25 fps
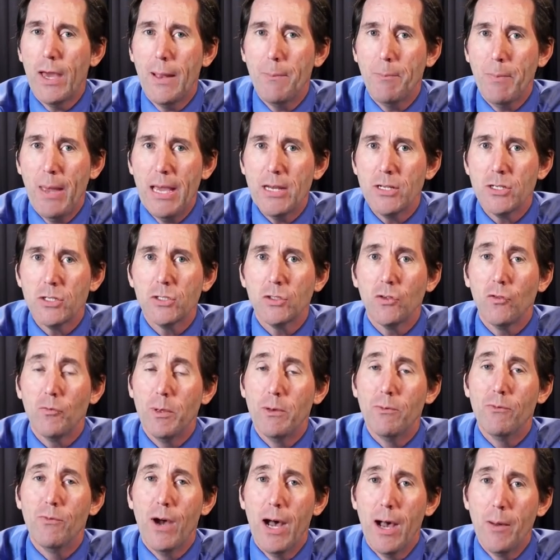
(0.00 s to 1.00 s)
had patients who've
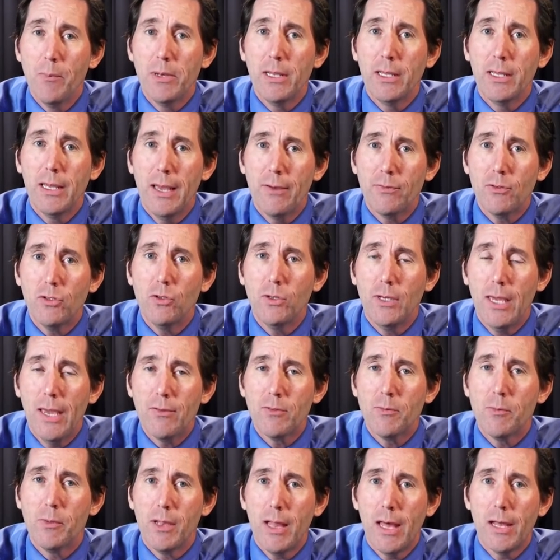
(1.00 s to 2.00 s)
been vomiting after you
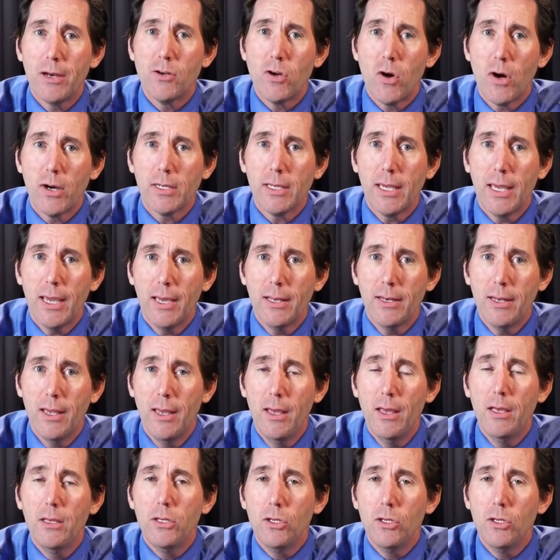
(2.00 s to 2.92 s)
gave them a lot of Narcan,